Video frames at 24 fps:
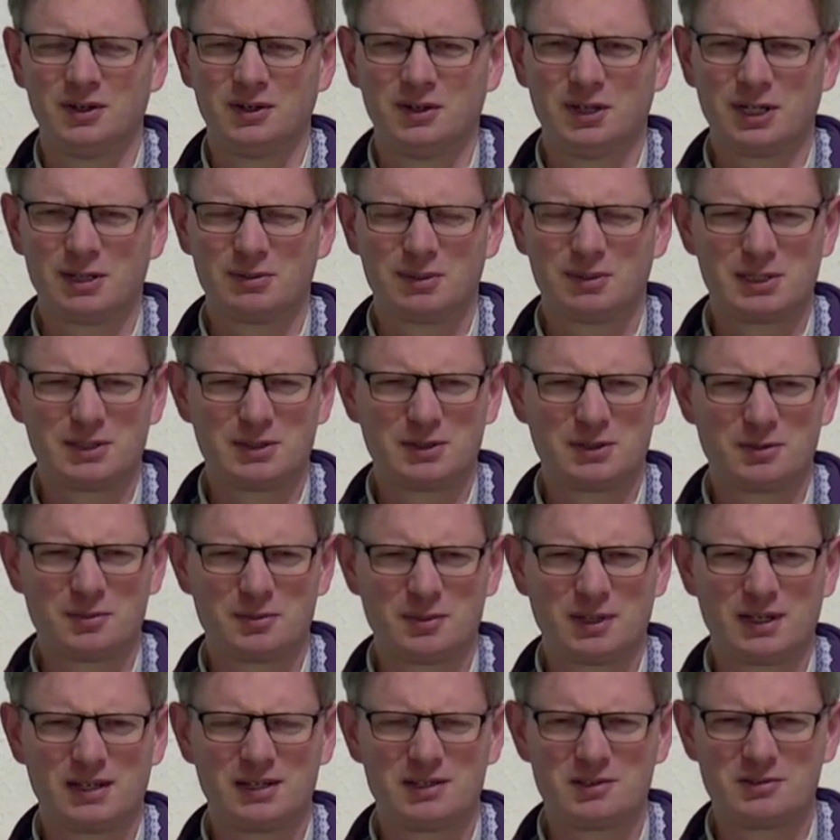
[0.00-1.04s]
what am I doing with my
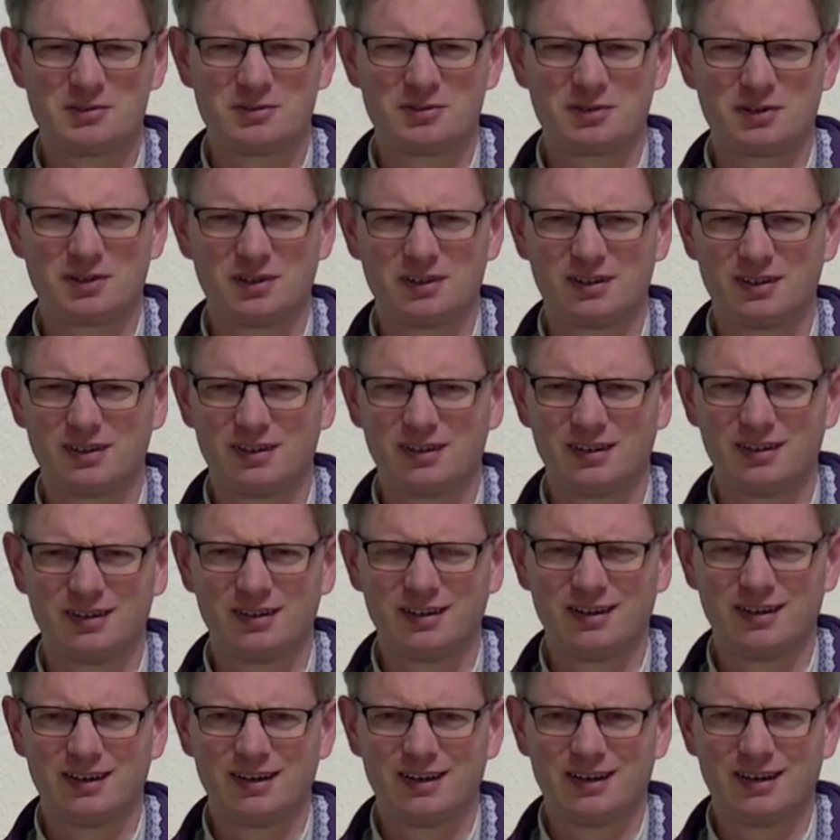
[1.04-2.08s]
life? Uh,
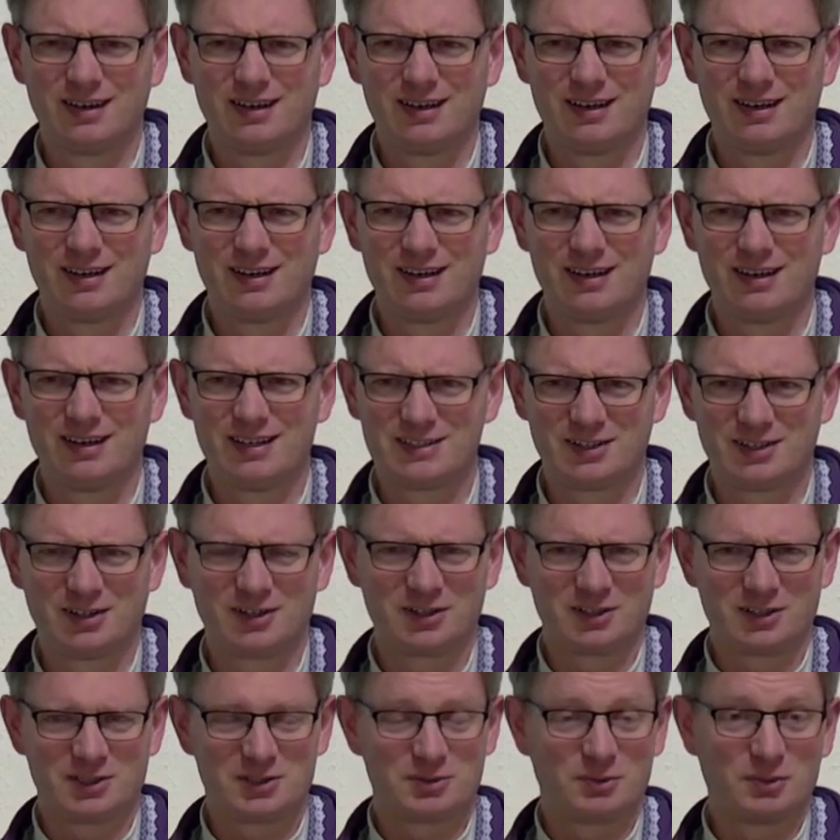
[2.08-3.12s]
is all of
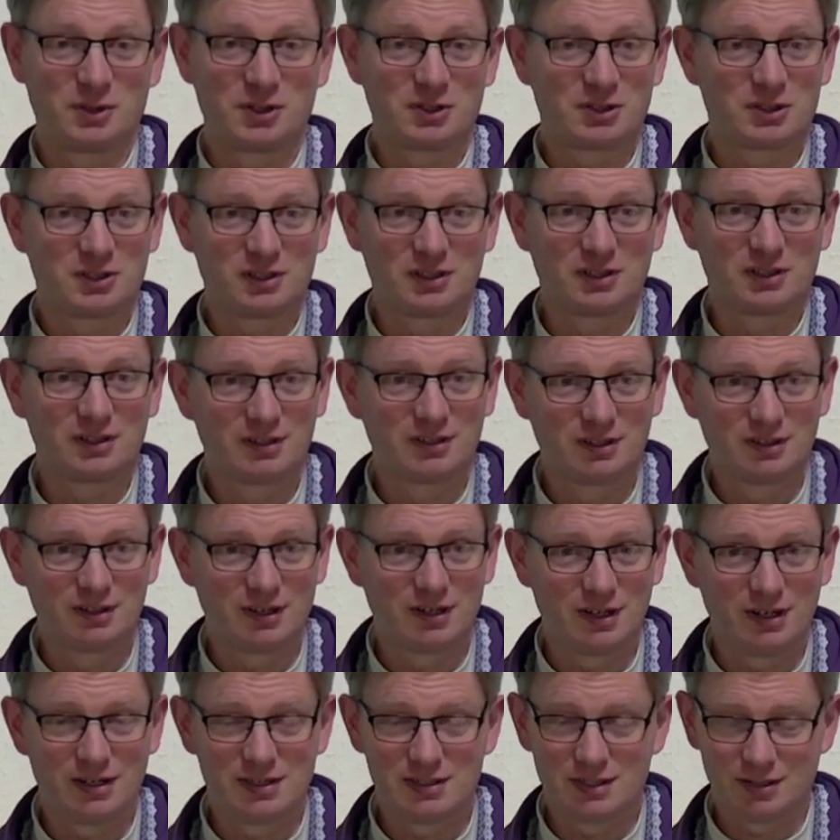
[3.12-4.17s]
this worth it?
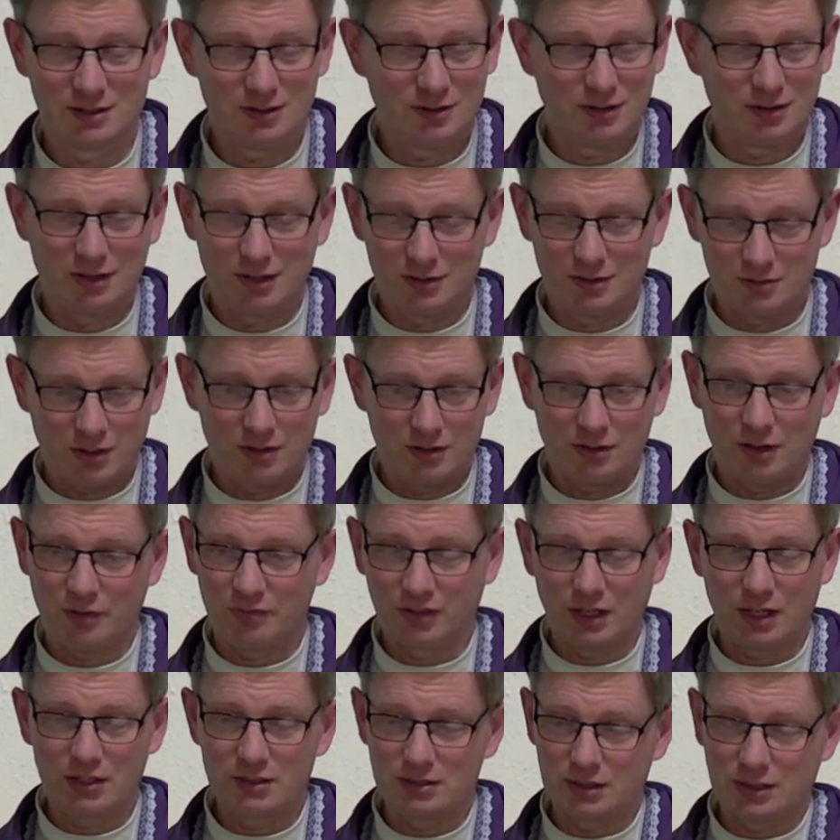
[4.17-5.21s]
And he said, you know, I, I often
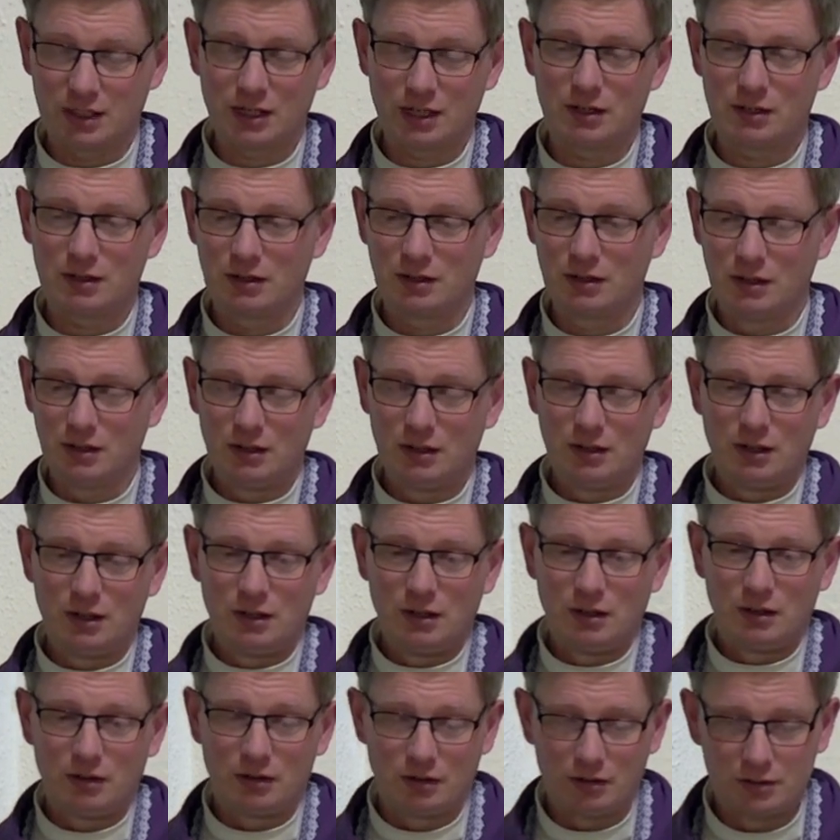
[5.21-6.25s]
get into the car
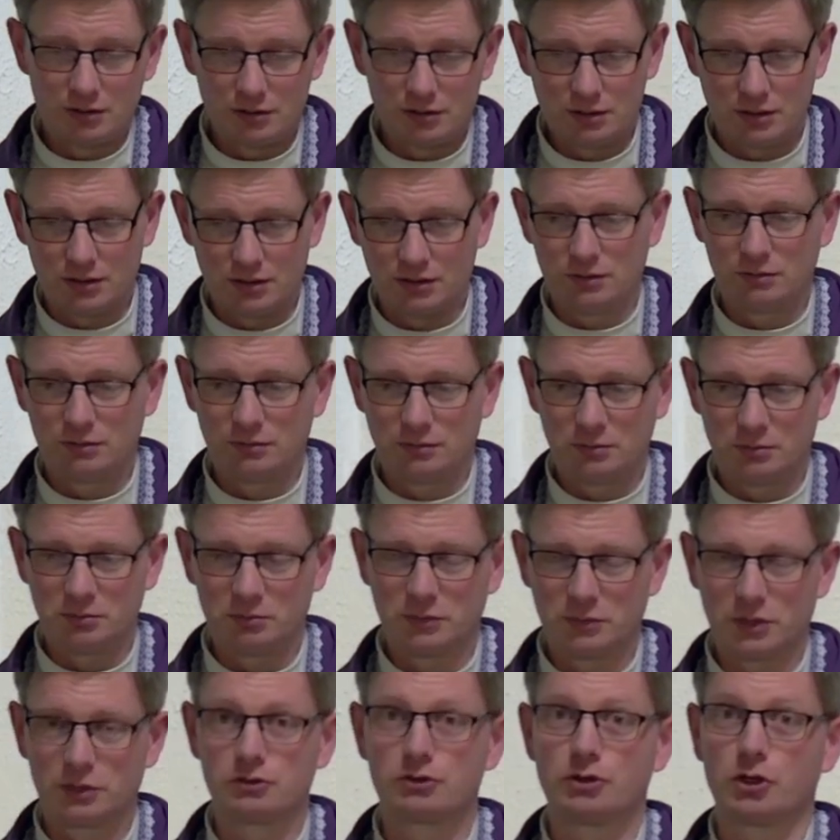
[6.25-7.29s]
or into
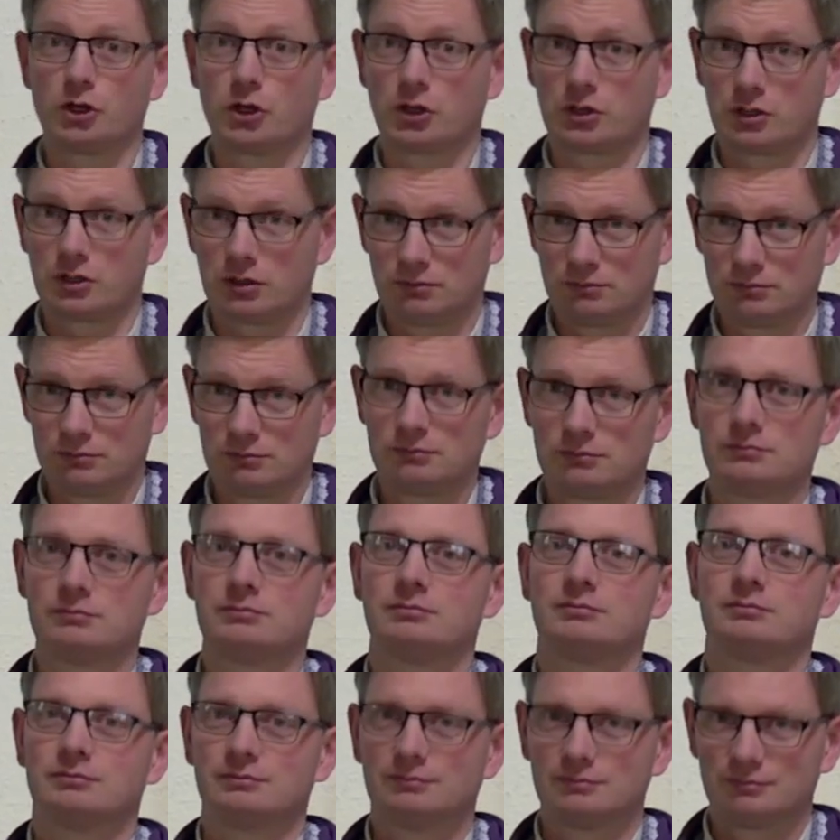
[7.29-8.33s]
the truck.
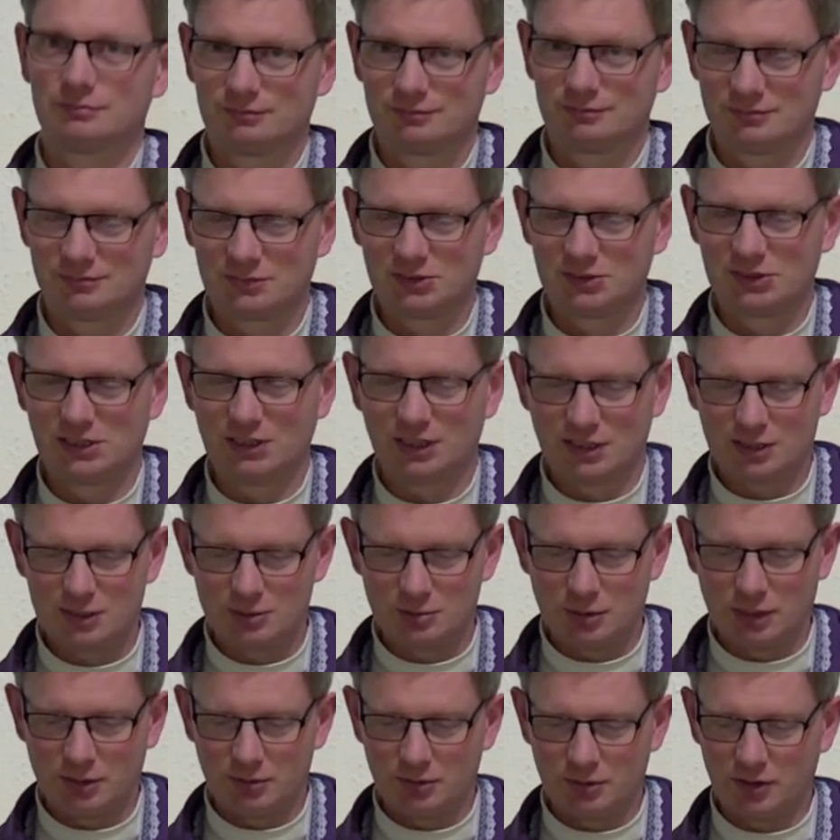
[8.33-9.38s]
See, I can
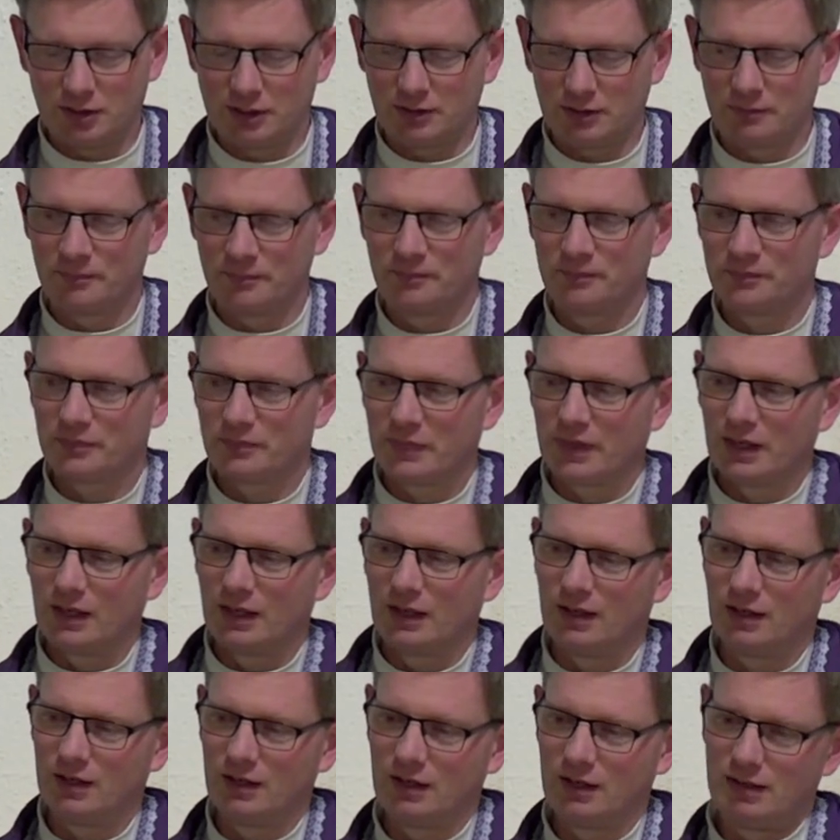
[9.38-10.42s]
speak American.
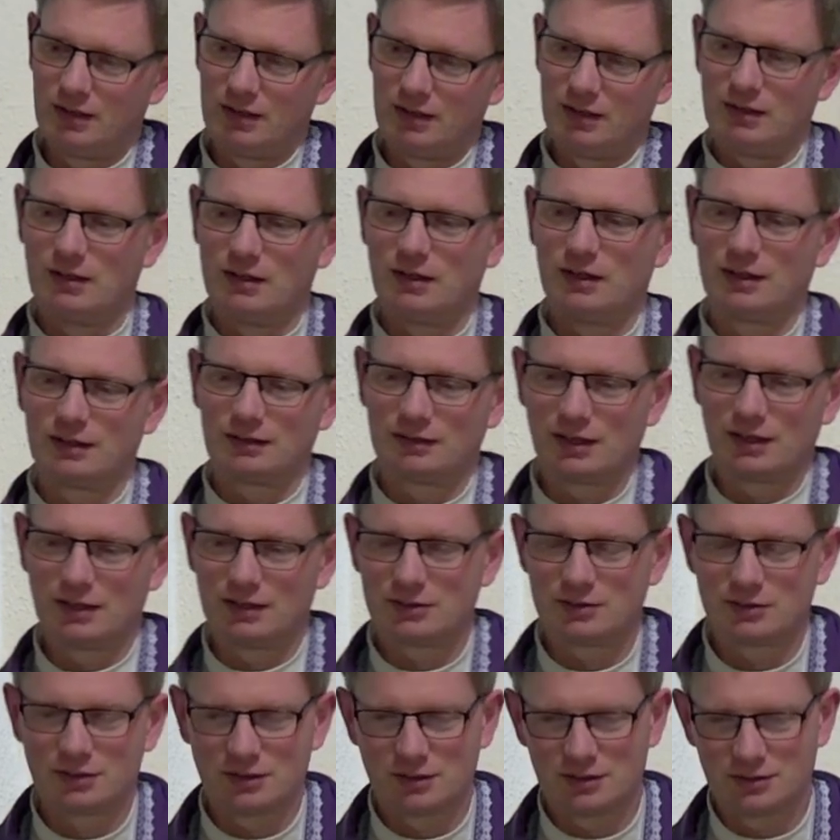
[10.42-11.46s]
Uh, and get
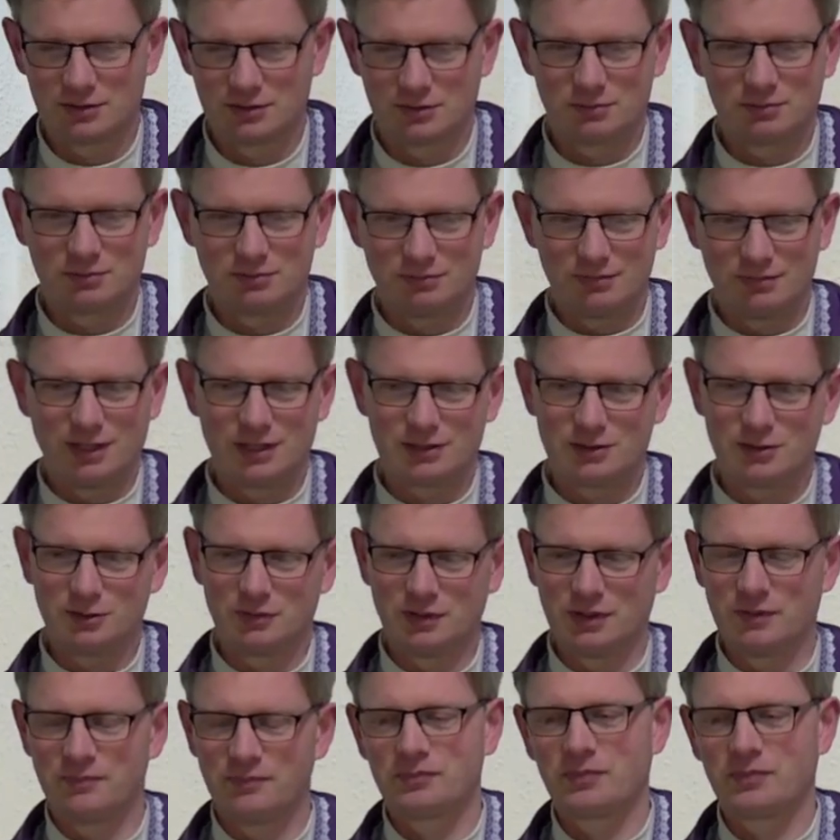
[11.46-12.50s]
into his
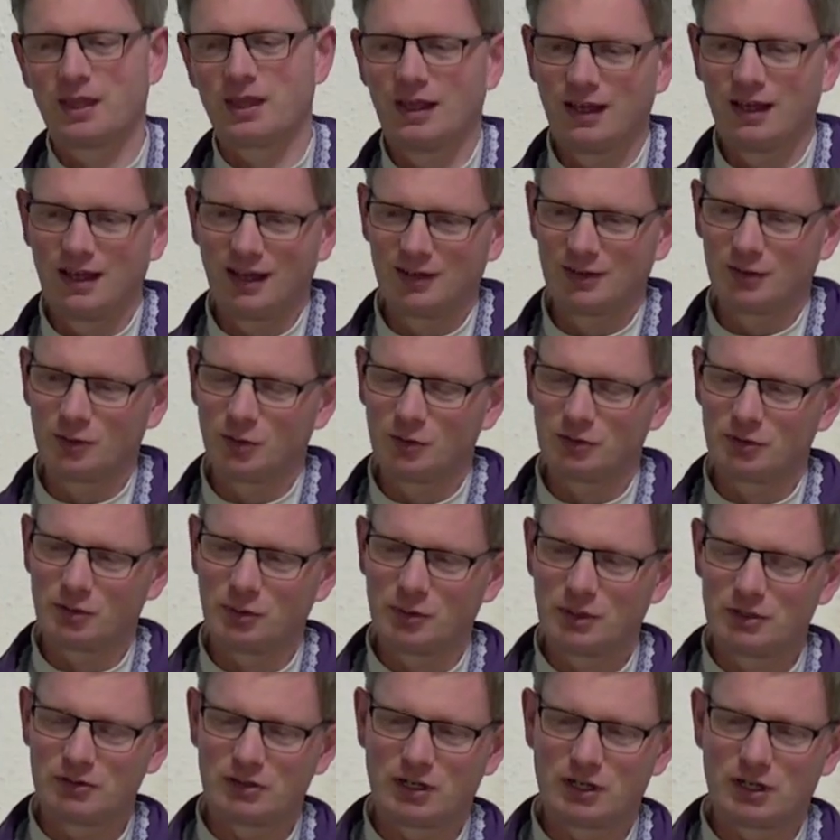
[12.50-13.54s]
SUV and go for a
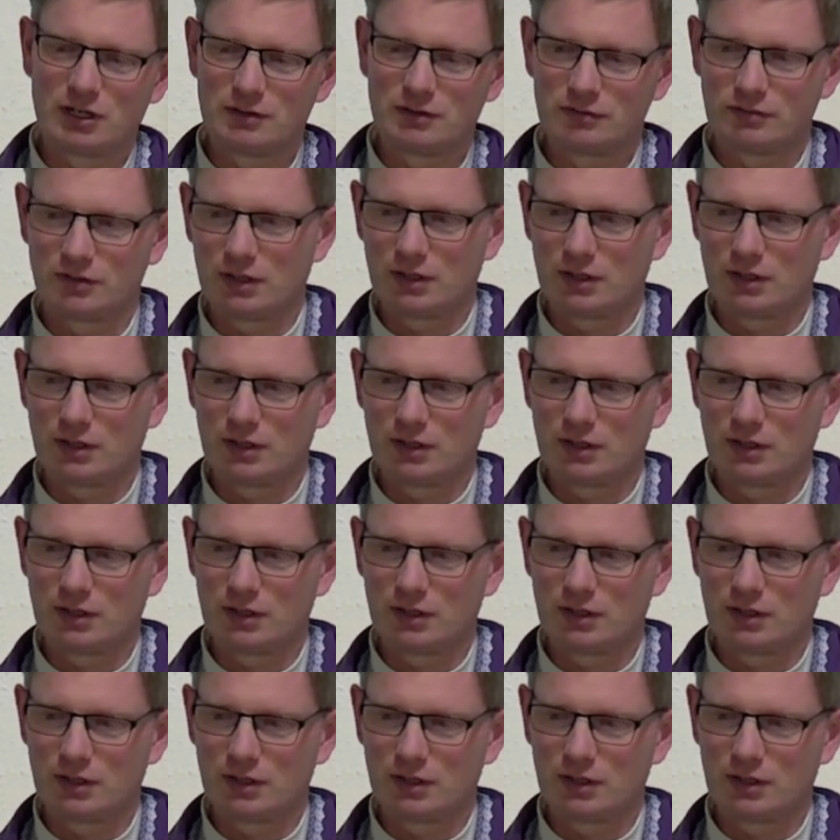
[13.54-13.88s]
wee drive